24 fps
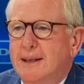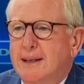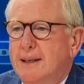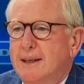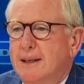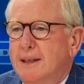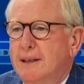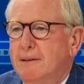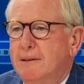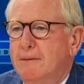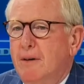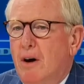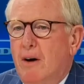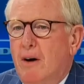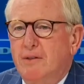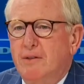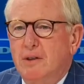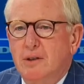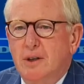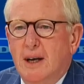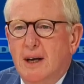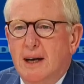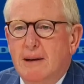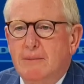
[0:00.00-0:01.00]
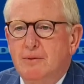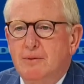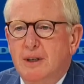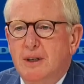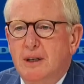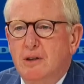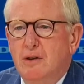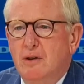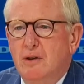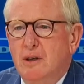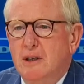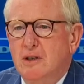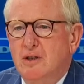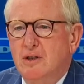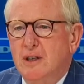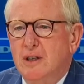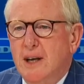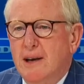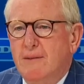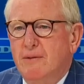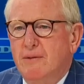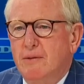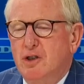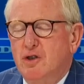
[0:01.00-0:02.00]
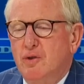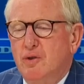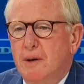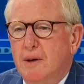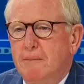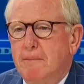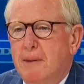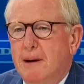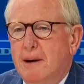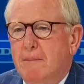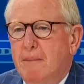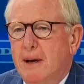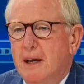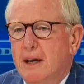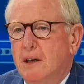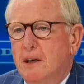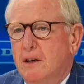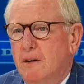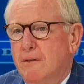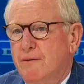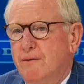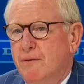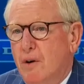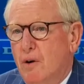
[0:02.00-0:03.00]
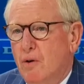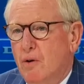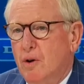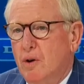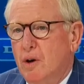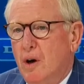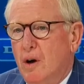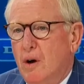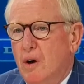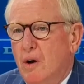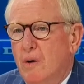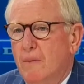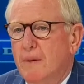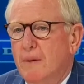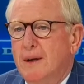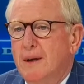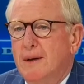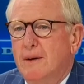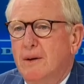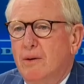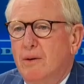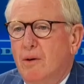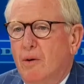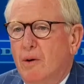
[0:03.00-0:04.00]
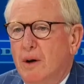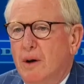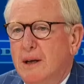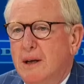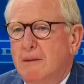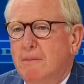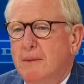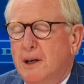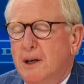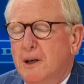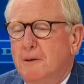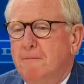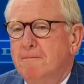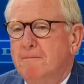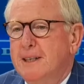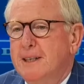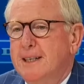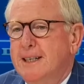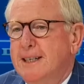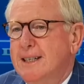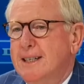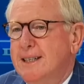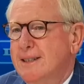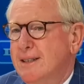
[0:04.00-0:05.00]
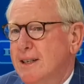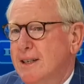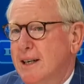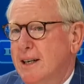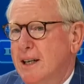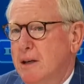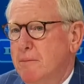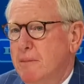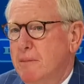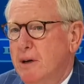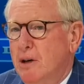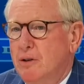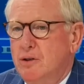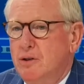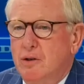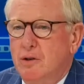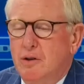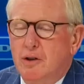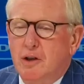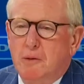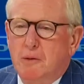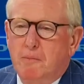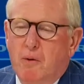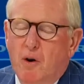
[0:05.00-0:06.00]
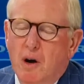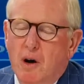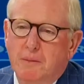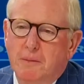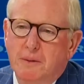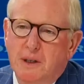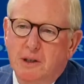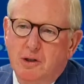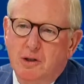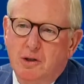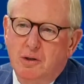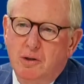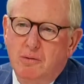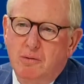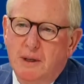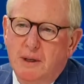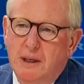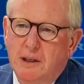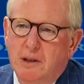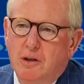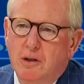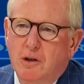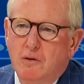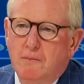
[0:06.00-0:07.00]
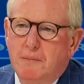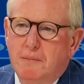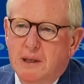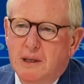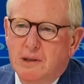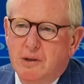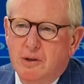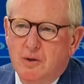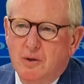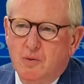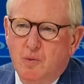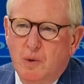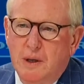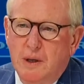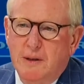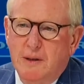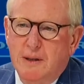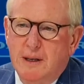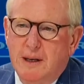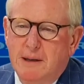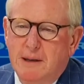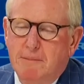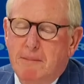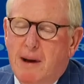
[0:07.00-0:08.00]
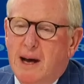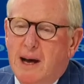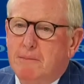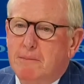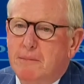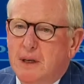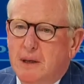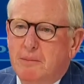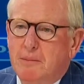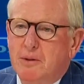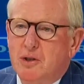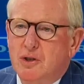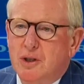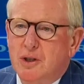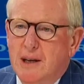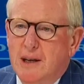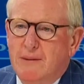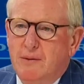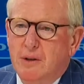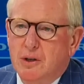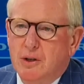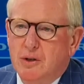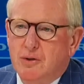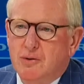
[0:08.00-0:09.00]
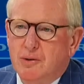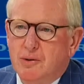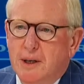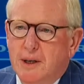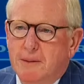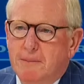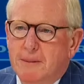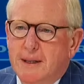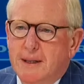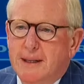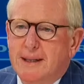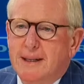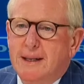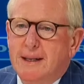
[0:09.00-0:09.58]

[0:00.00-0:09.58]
oftentimes that you can save a trip by making a phone call or an email. Send an email to the department that you need to do business with, and it might be able to save you a trip.